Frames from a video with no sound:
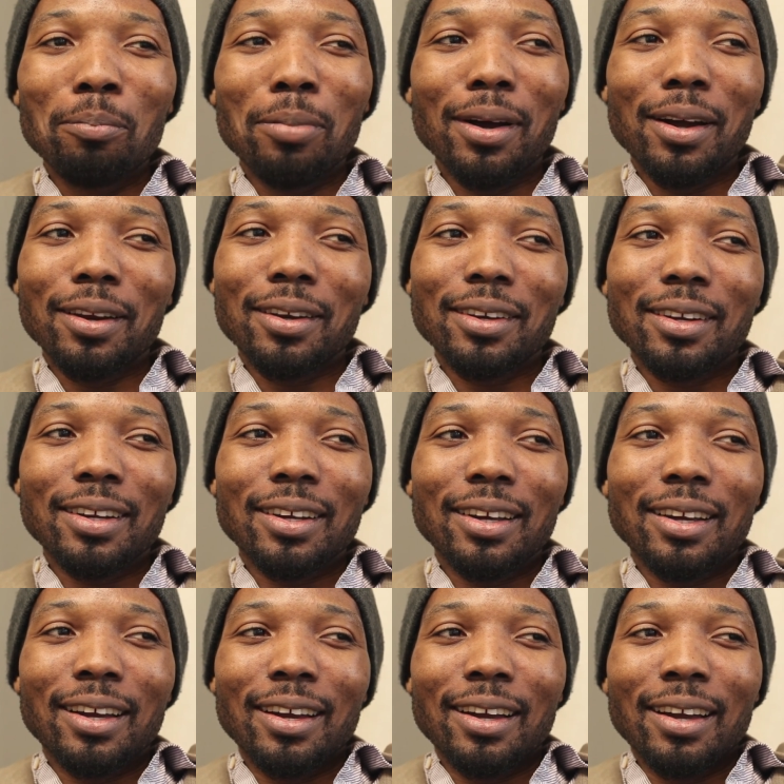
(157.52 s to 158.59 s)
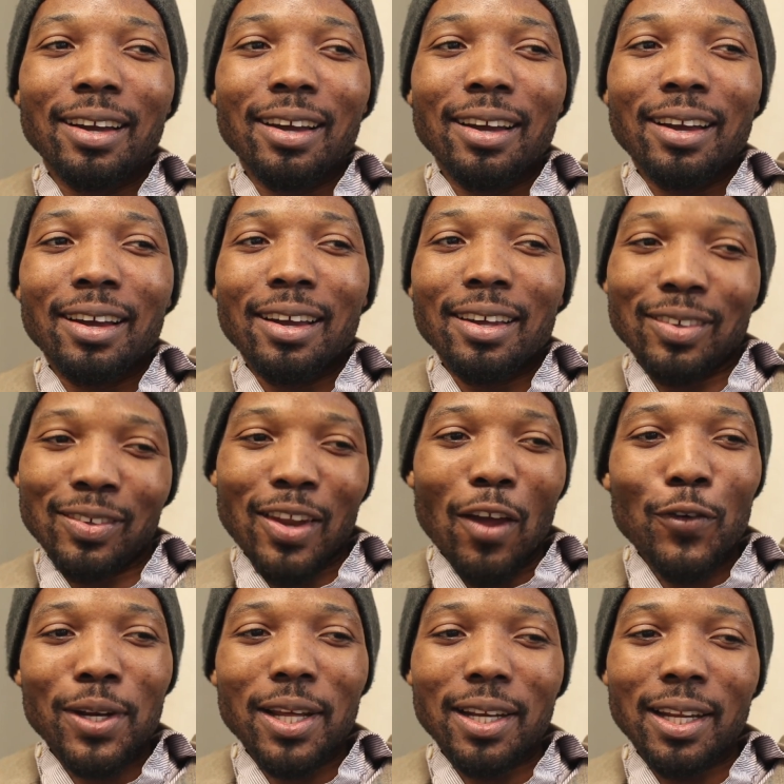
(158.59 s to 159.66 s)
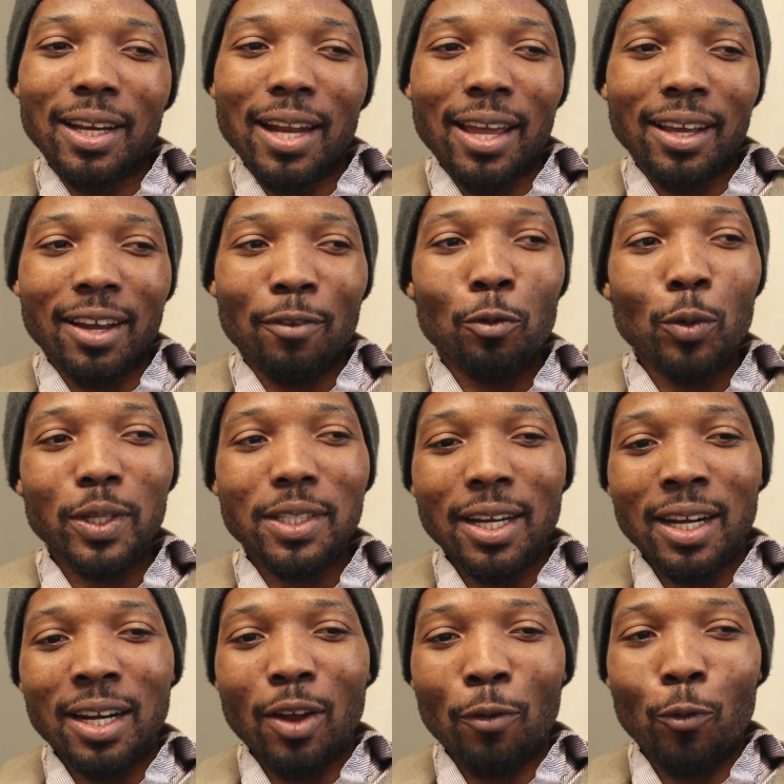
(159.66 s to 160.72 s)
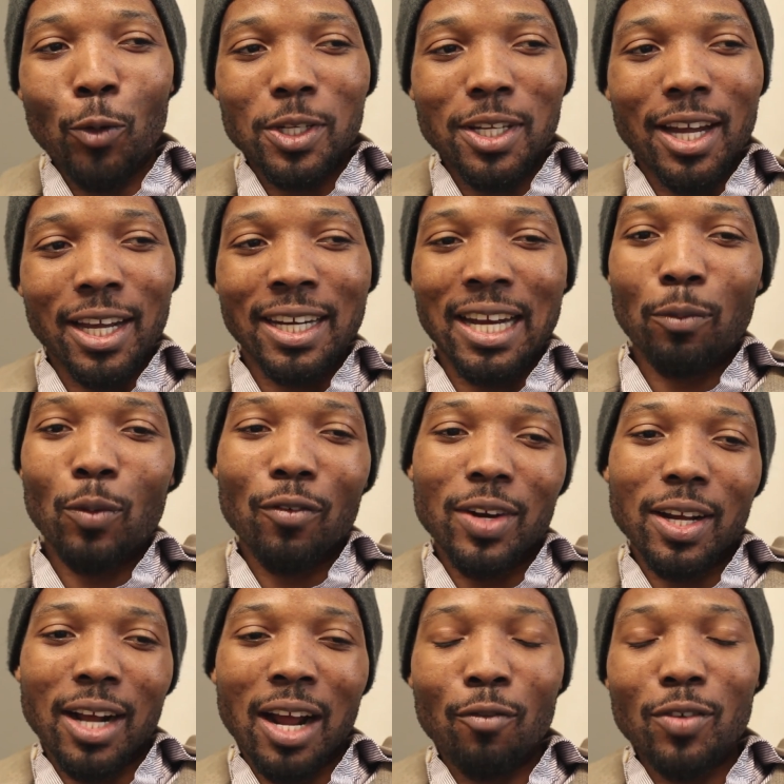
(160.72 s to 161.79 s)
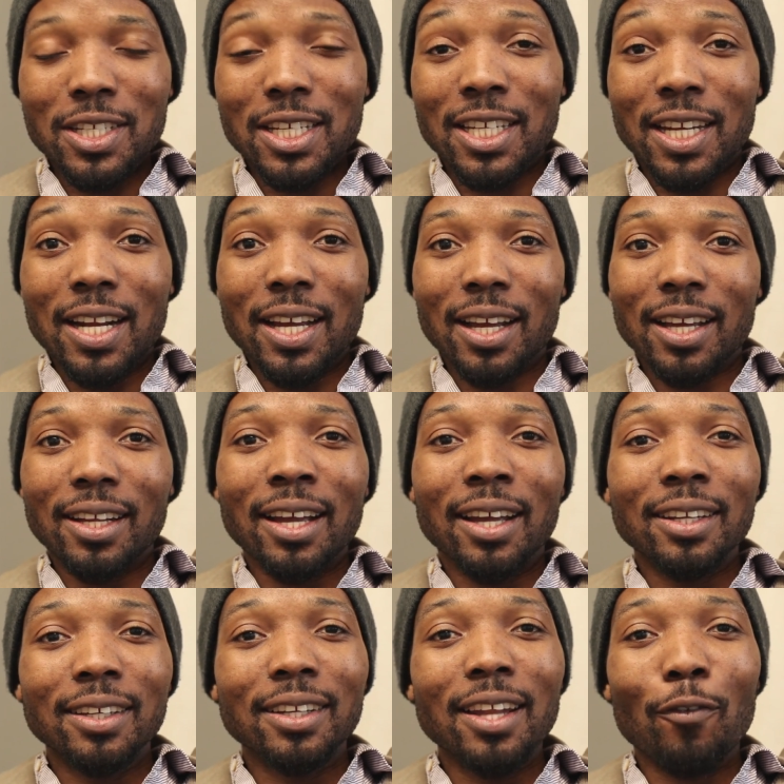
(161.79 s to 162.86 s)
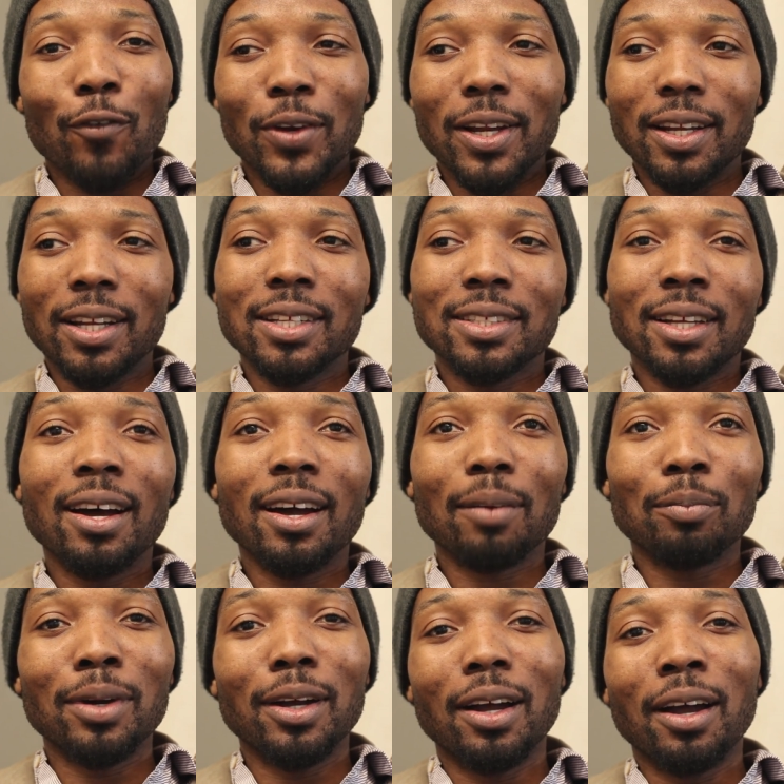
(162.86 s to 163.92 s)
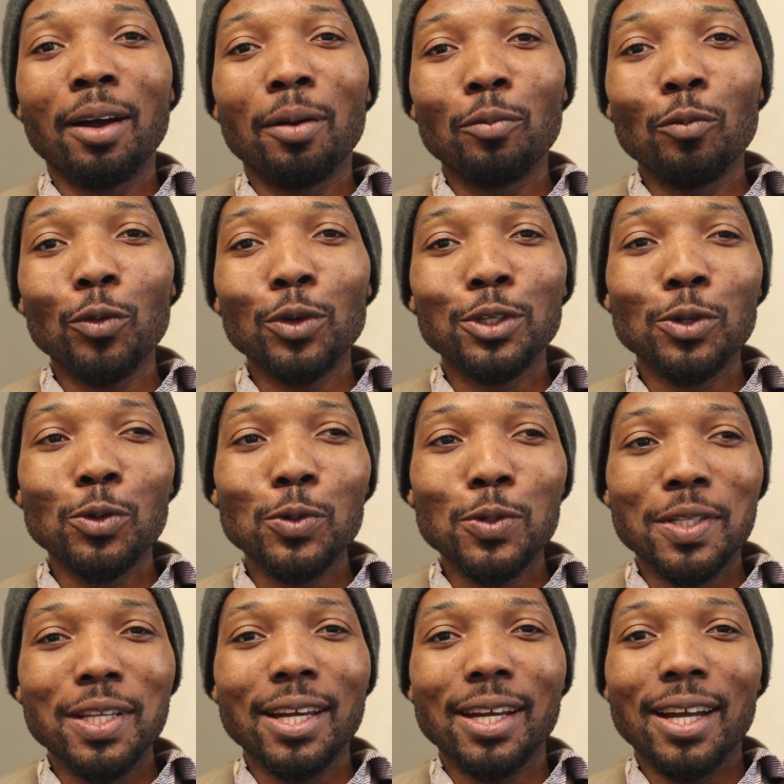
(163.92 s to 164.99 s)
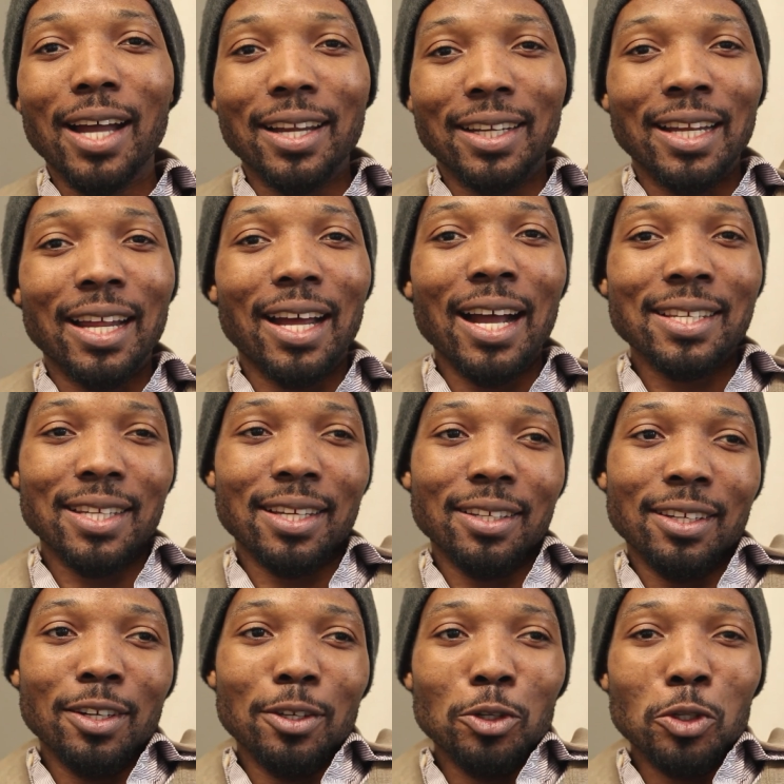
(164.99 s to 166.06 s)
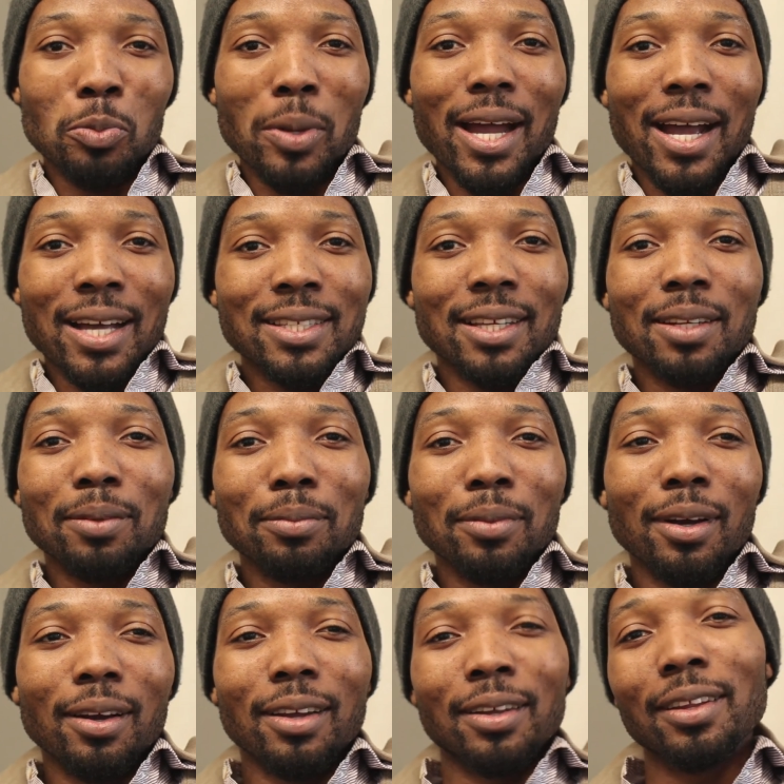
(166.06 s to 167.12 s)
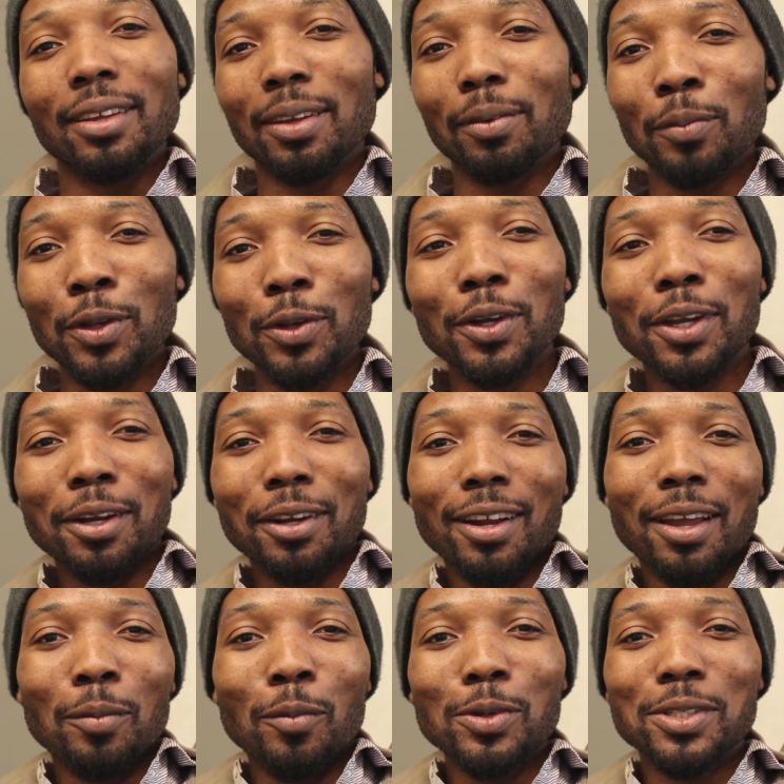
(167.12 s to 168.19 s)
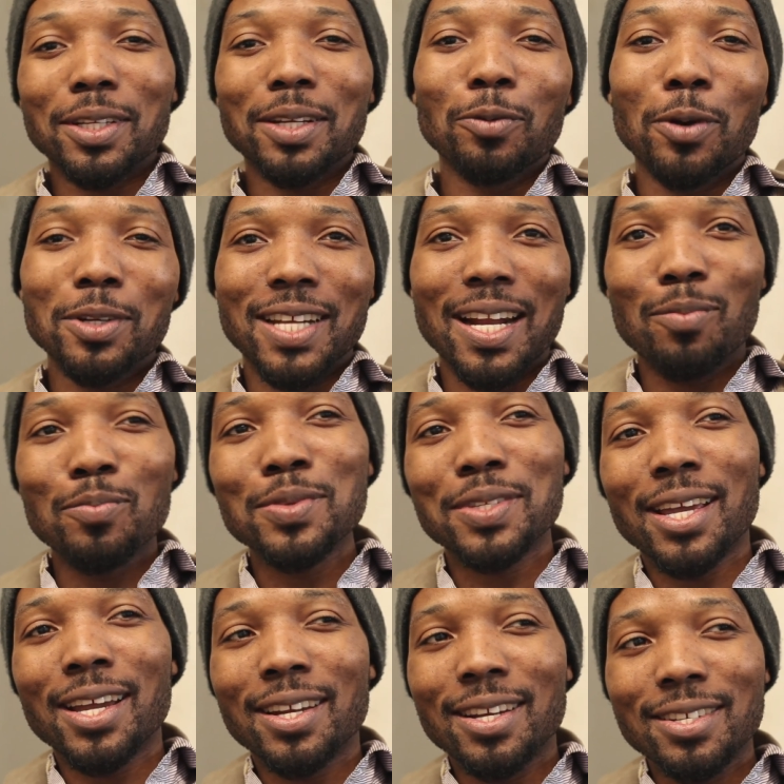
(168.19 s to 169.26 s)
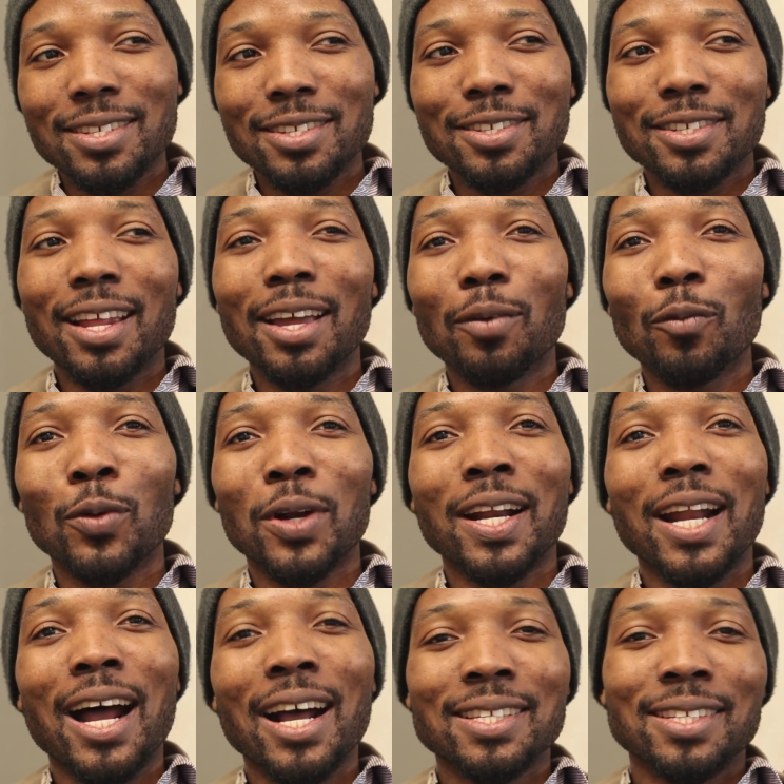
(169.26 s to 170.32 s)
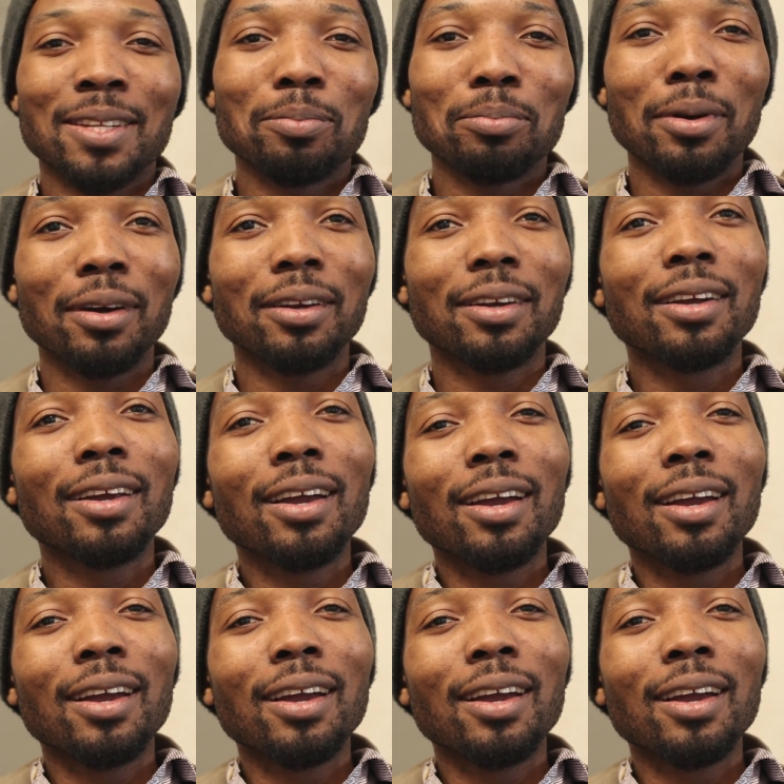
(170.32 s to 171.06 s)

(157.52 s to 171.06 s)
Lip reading: but definitely, like if we're talking and we're having a conversation, I could definitely talk, but would use the accent, use my accent. But you hear like most of the words that I'm saying is just like with an accent, but